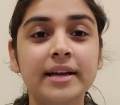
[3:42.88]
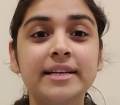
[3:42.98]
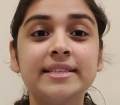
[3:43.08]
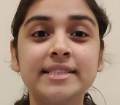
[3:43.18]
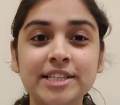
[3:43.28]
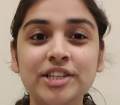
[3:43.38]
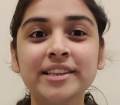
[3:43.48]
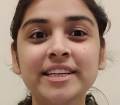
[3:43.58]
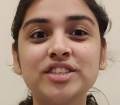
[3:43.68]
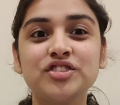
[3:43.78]
Stitching
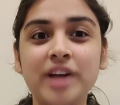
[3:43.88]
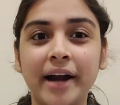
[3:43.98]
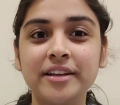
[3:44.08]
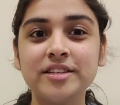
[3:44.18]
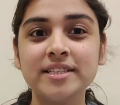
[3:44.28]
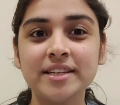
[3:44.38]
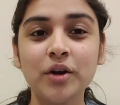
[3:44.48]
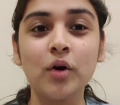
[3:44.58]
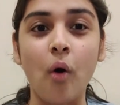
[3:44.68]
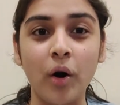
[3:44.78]
these strategies in
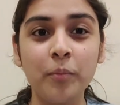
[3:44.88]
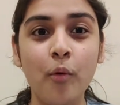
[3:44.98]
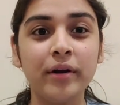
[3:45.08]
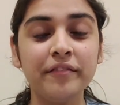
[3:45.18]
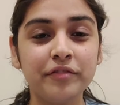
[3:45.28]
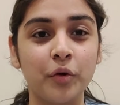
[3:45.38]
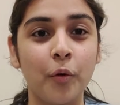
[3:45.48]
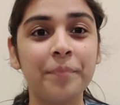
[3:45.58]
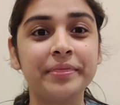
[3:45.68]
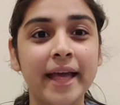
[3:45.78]
your onboarding
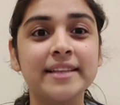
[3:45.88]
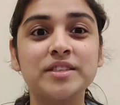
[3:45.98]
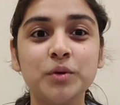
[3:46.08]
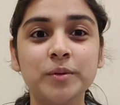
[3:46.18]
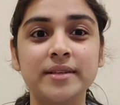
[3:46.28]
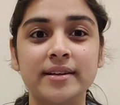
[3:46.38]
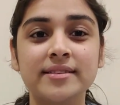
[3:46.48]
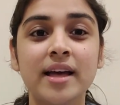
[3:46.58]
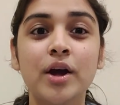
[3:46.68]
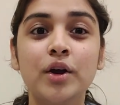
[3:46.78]
flow gets users
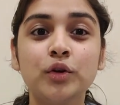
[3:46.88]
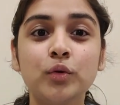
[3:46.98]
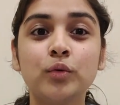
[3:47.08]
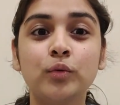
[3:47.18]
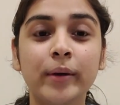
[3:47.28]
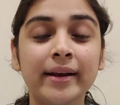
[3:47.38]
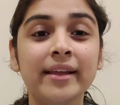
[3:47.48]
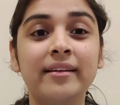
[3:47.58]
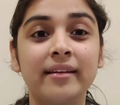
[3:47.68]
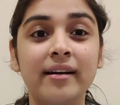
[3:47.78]
to
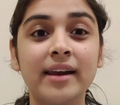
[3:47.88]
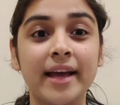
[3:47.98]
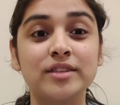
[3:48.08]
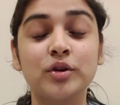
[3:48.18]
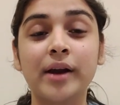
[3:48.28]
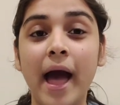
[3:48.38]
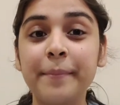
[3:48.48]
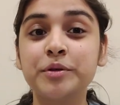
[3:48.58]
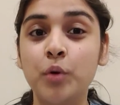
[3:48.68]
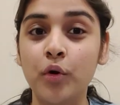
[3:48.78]
quickly realize your
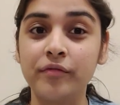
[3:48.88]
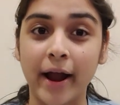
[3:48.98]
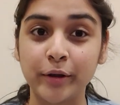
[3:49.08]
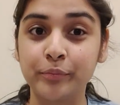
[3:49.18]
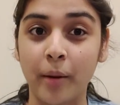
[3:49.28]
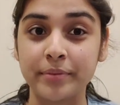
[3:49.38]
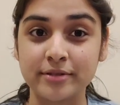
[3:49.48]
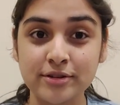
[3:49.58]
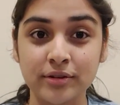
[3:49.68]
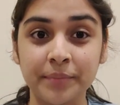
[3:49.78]
app's core value
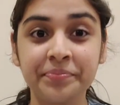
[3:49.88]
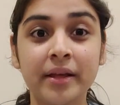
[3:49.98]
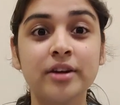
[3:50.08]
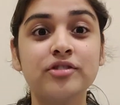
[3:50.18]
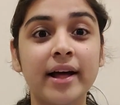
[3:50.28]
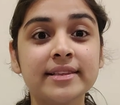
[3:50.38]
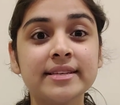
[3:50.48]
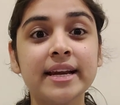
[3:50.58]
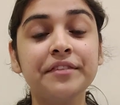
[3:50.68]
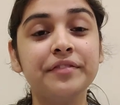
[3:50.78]
proposition,
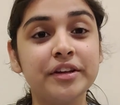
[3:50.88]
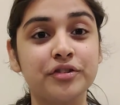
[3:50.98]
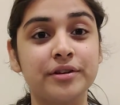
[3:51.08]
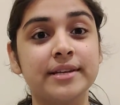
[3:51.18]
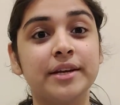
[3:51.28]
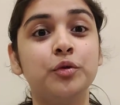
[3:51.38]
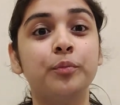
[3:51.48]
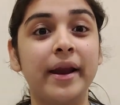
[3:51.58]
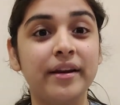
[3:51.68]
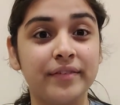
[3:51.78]
translate features into
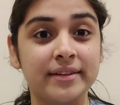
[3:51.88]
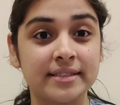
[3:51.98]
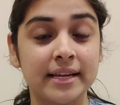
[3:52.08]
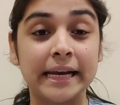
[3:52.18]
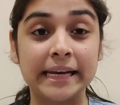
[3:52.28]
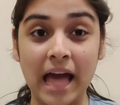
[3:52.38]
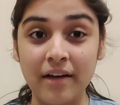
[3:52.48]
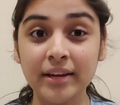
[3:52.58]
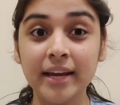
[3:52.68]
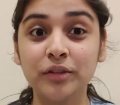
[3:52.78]
benefits,
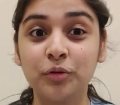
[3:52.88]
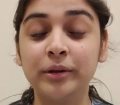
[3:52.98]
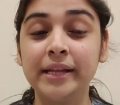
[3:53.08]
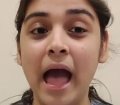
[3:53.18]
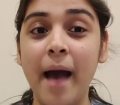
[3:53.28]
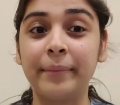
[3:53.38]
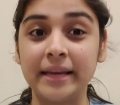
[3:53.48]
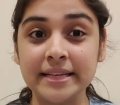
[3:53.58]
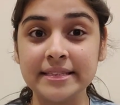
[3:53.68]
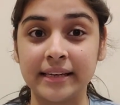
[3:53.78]
navigate through the app
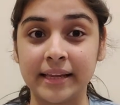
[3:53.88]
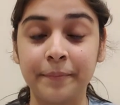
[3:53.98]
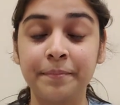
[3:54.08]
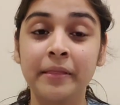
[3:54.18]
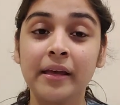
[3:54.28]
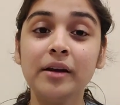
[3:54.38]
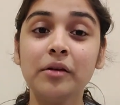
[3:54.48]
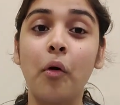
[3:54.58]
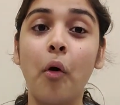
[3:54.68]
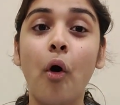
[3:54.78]
easily,
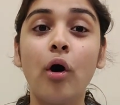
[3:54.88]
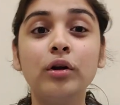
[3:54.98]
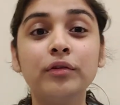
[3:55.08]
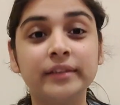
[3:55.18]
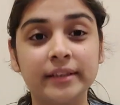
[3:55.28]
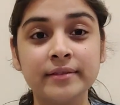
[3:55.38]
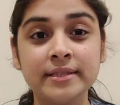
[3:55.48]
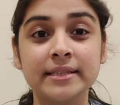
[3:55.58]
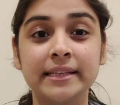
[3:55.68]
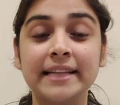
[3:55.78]
and all of
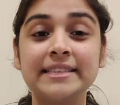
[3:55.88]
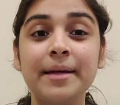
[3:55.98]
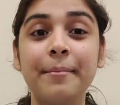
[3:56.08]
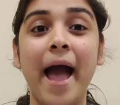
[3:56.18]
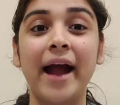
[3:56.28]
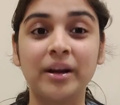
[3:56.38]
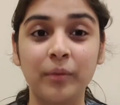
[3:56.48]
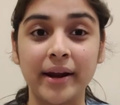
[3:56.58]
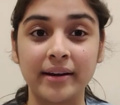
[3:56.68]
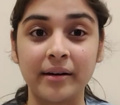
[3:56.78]
this gets them
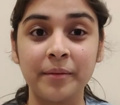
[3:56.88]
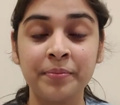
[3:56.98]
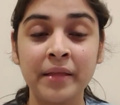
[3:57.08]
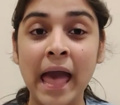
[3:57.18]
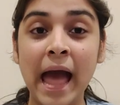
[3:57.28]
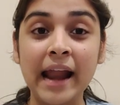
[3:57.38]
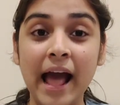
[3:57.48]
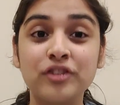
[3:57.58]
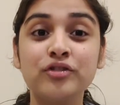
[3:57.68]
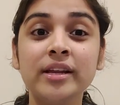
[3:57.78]
activated and
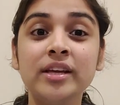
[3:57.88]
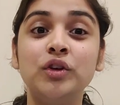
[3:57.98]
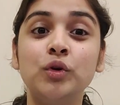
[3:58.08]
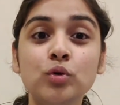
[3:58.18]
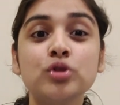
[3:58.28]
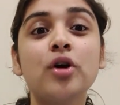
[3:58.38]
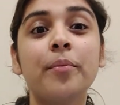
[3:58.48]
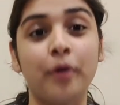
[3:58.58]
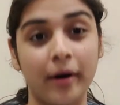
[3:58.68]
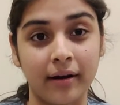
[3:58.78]
actually use your
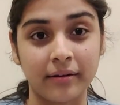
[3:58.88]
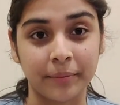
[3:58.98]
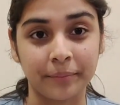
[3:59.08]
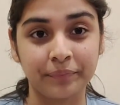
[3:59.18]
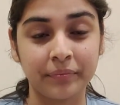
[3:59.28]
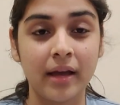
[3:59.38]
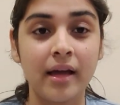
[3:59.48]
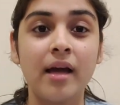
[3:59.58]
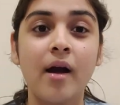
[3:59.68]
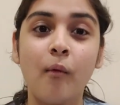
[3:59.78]
product.
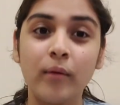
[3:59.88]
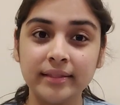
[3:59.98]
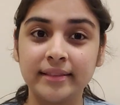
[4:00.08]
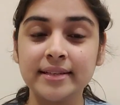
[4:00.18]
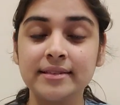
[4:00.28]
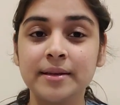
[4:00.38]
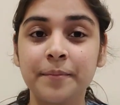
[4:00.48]
With this,